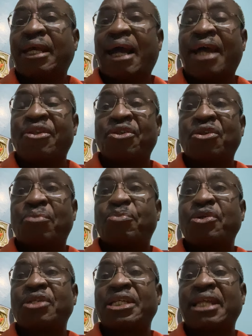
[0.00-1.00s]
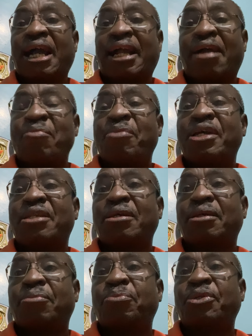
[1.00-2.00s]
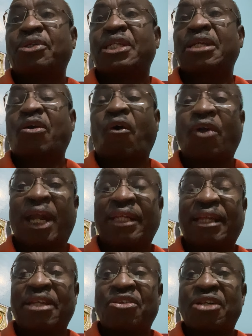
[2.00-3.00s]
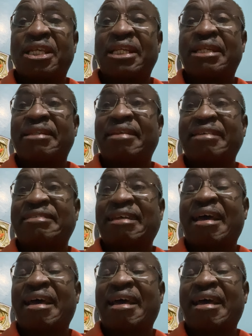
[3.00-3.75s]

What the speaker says: And building a government building on a title deed that